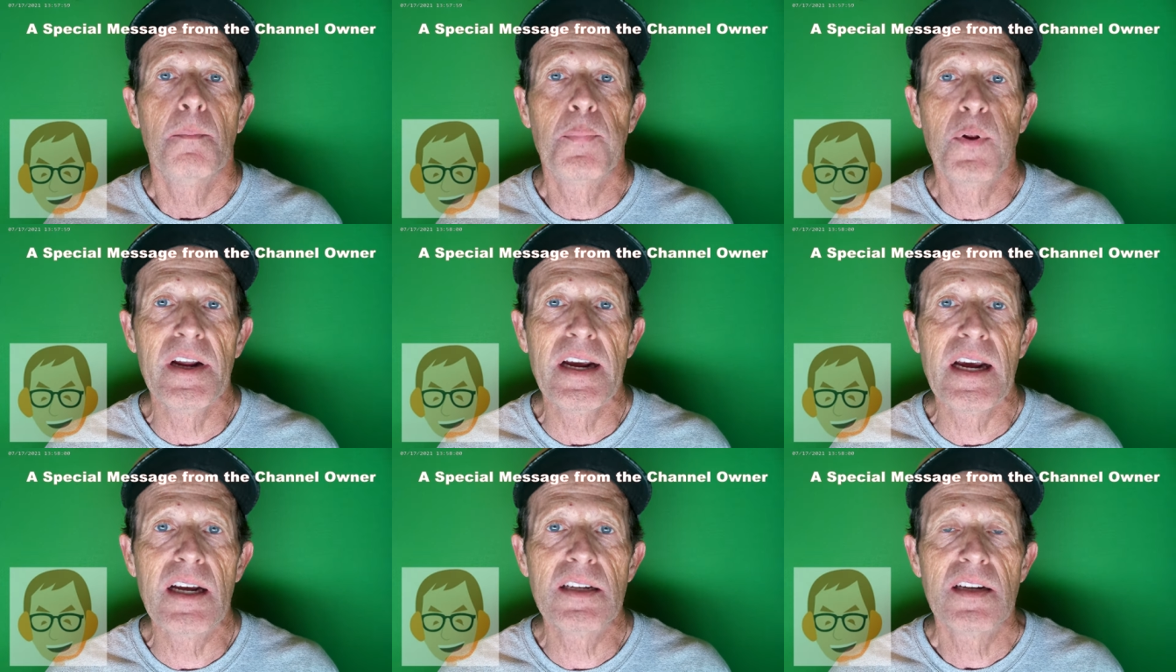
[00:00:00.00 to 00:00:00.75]

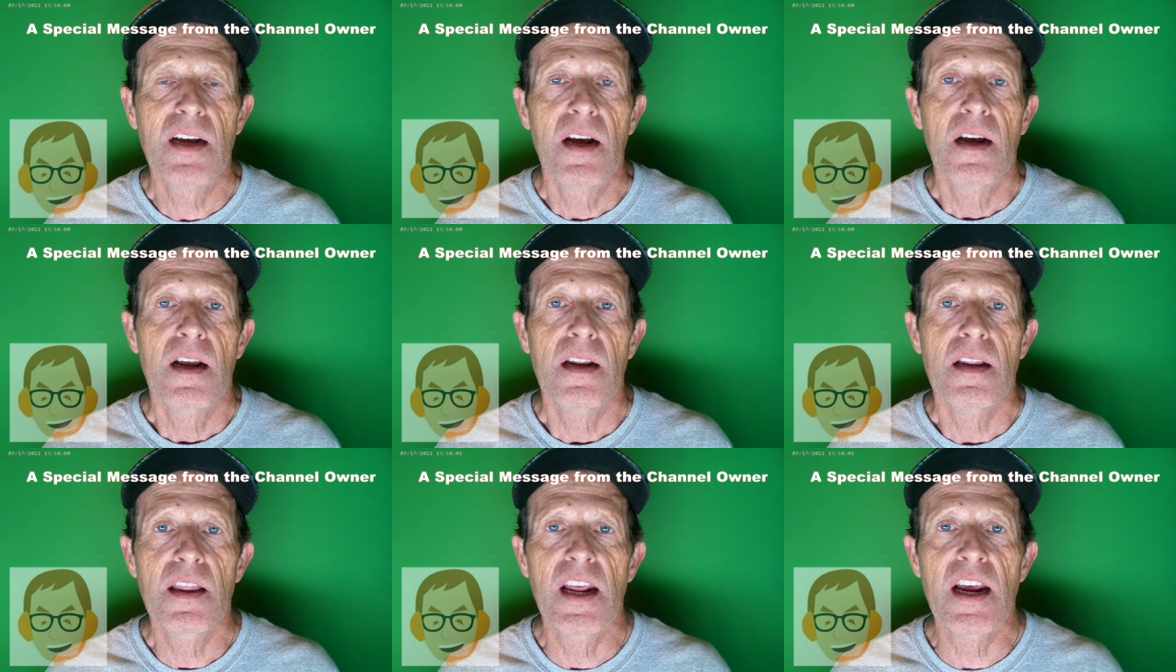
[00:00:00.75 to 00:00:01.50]
Please
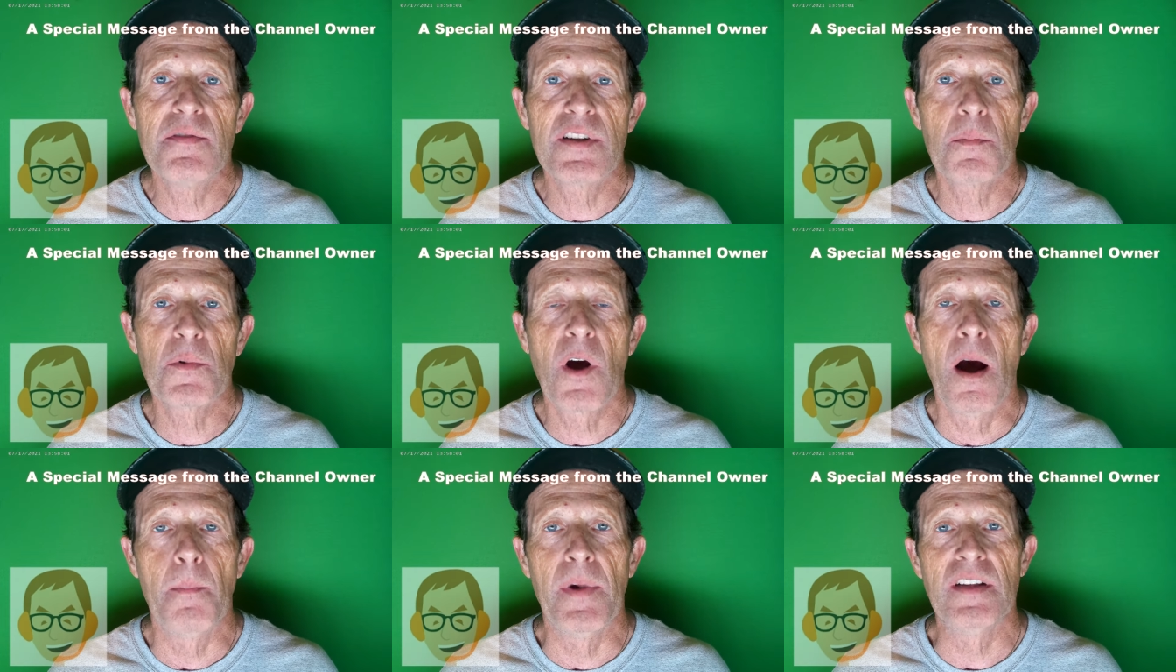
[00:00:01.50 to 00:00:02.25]
leave some
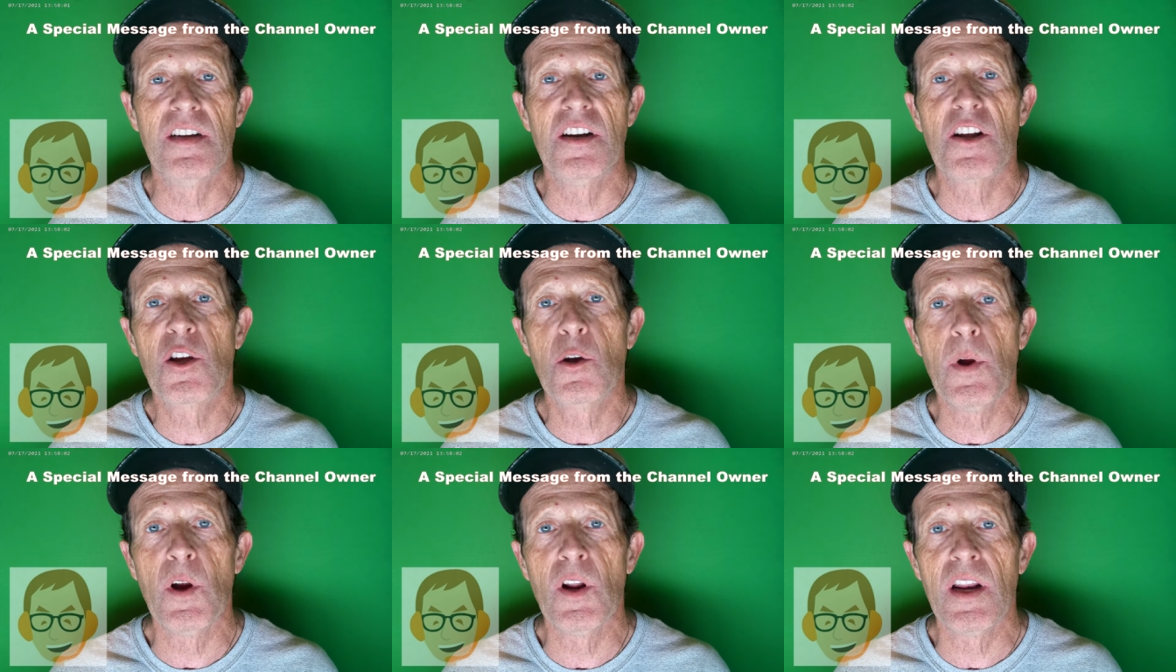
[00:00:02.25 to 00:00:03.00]
comments in the
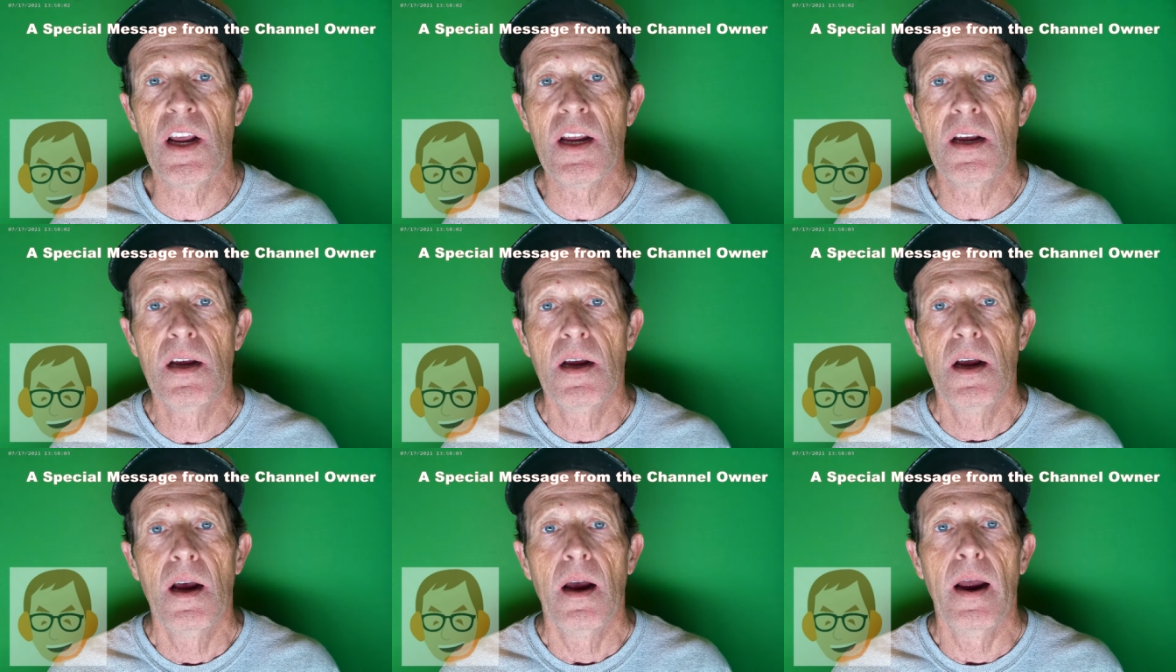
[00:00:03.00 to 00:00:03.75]
community
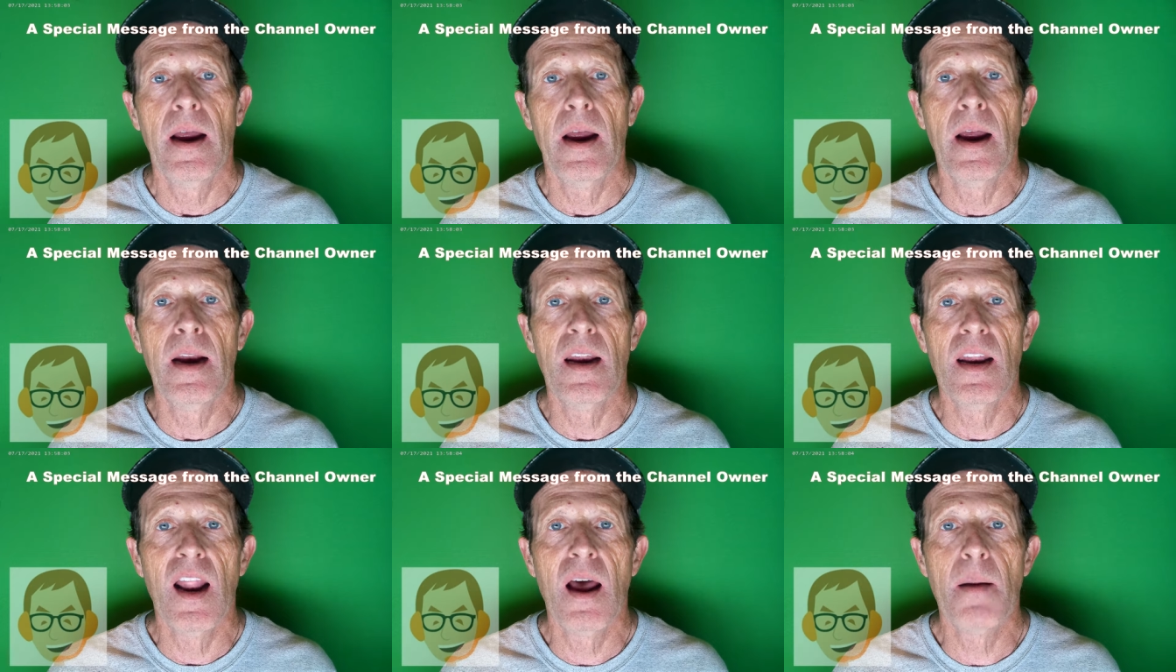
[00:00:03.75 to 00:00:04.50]
and
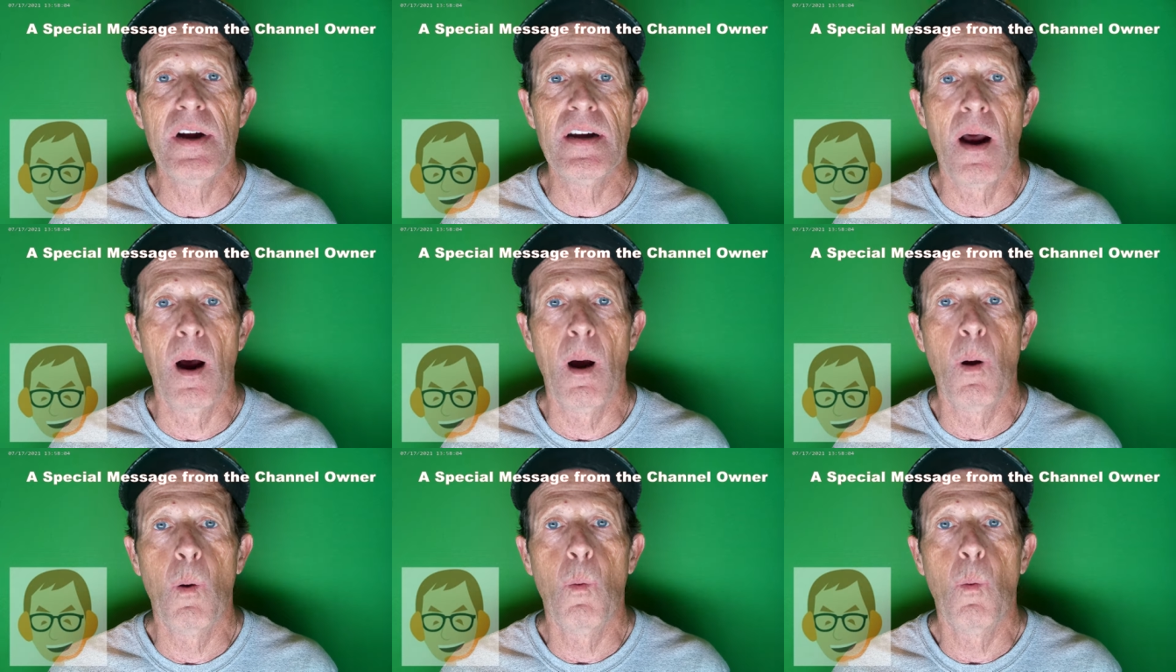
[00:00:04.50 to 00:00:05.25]
let me
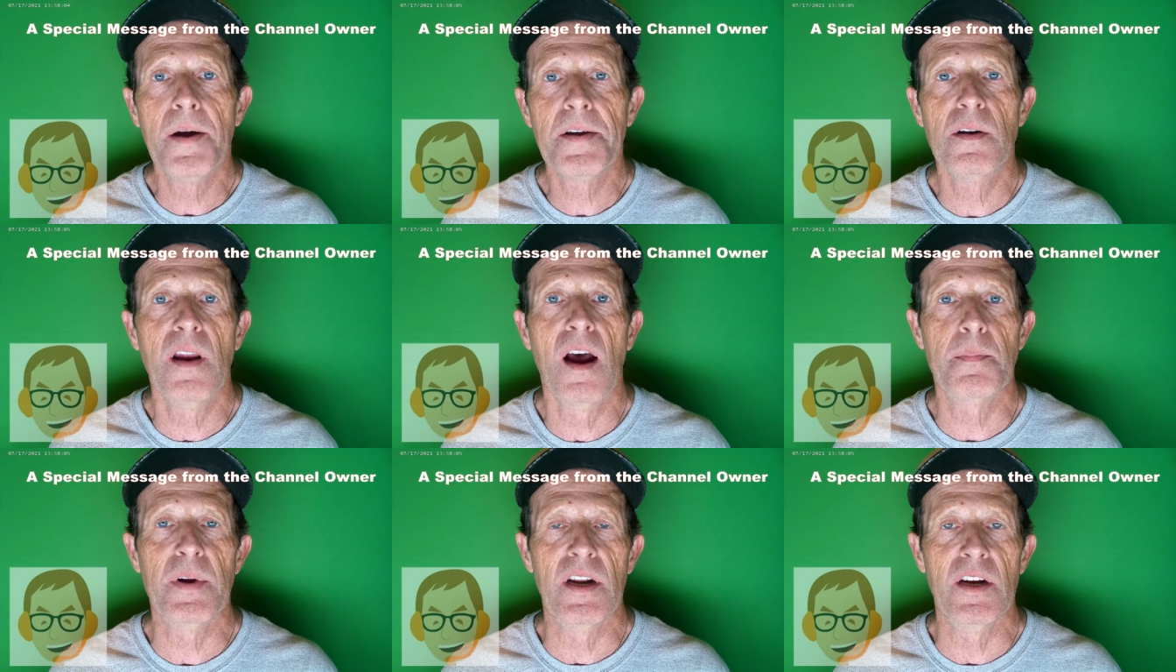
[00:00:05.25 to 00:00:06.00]
know what you'd
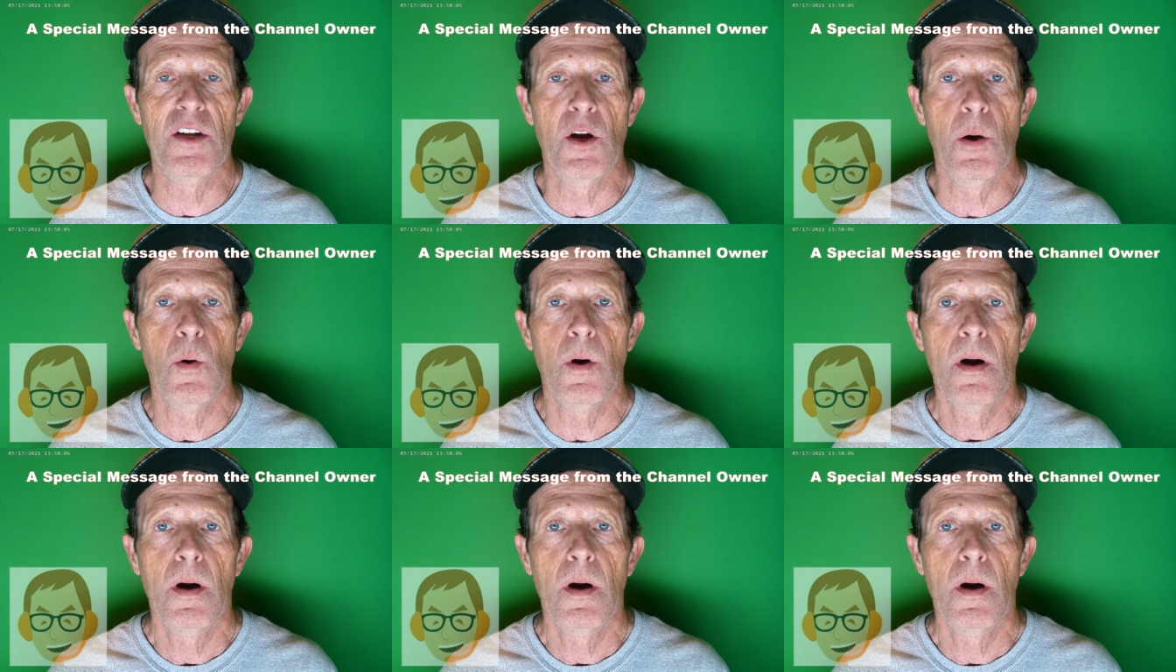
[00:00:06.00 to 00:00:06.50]
like me to do,